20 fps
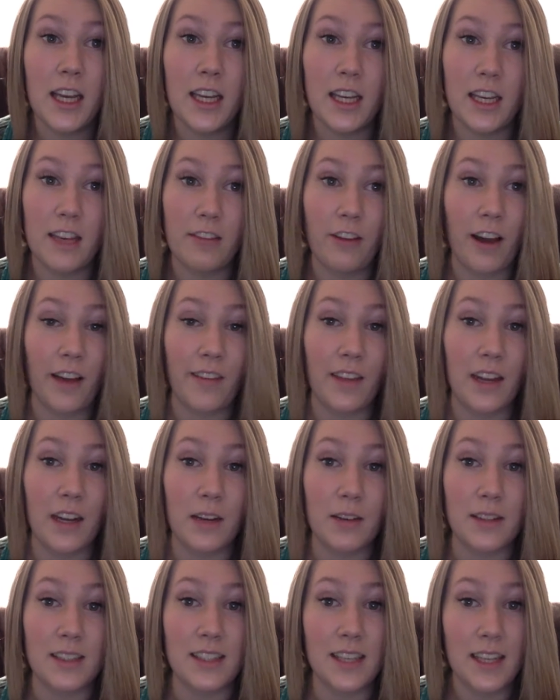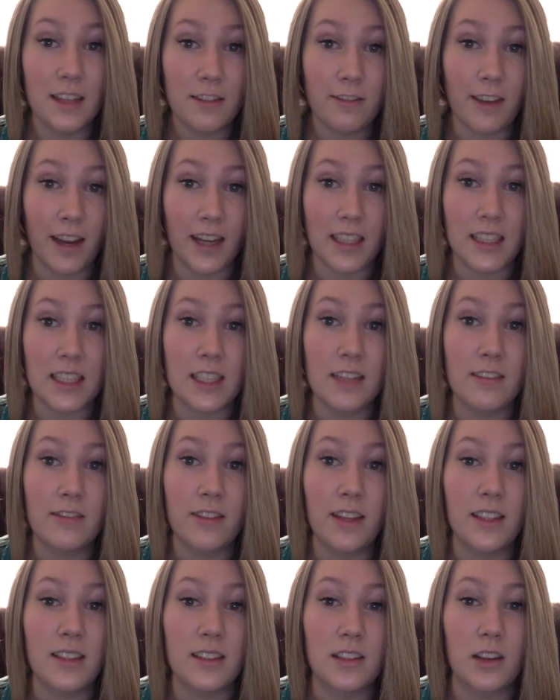He found that it was
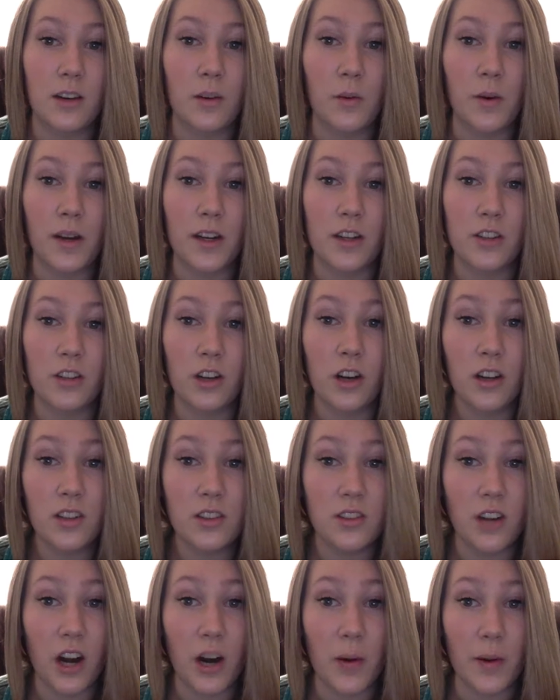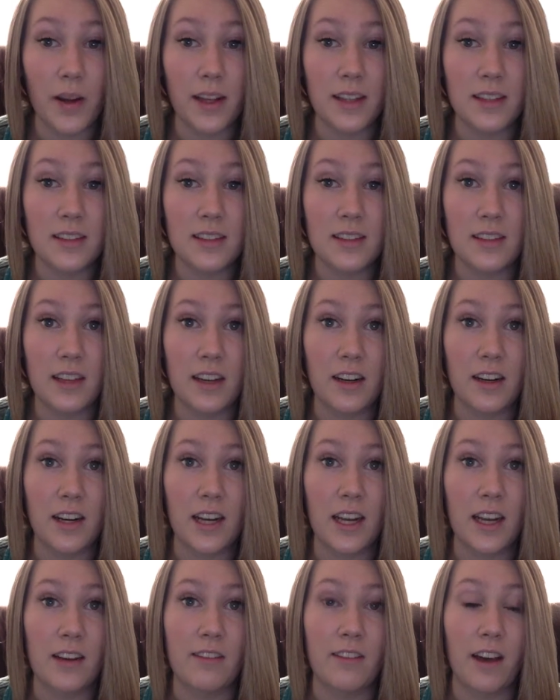ineffective, and so when Charles Darwin's
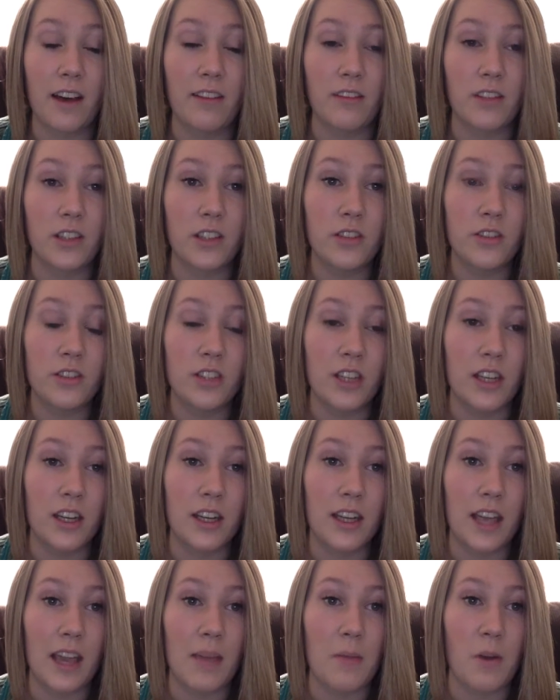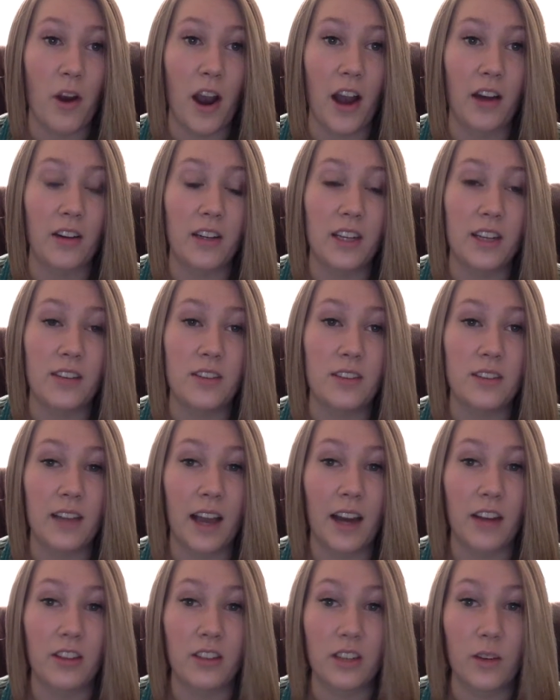theory of evolution came around, he was
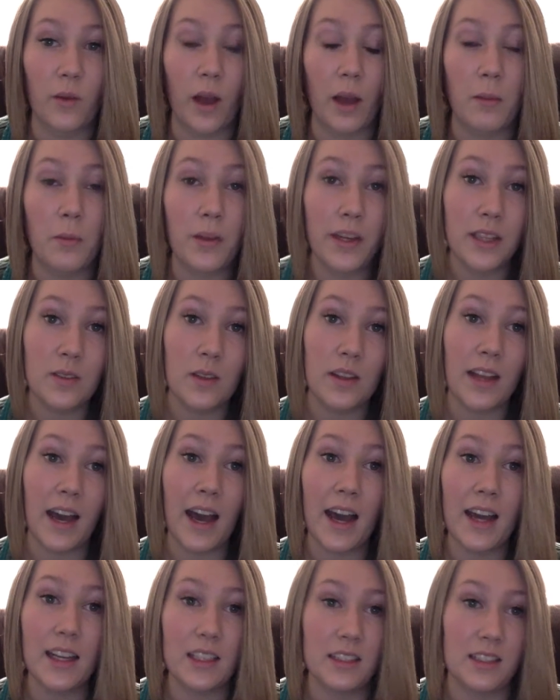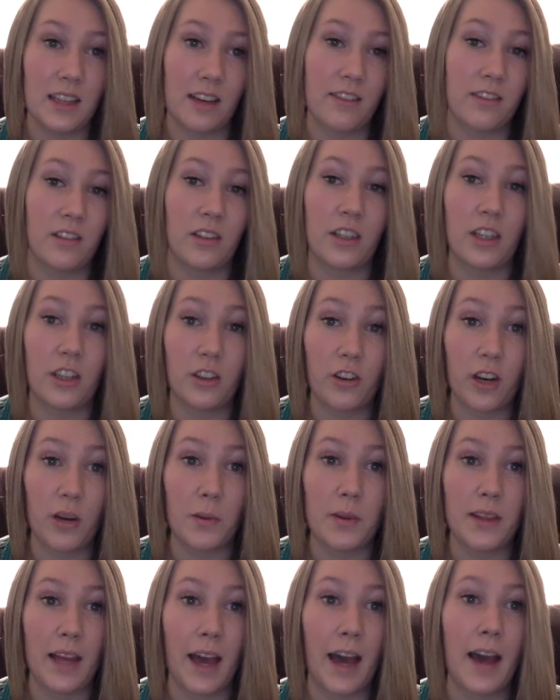actually quite pleased with that and definitely agreed
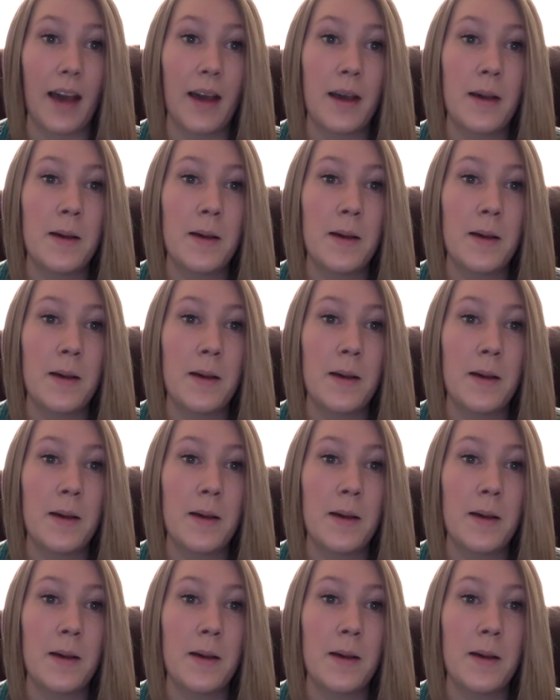with that.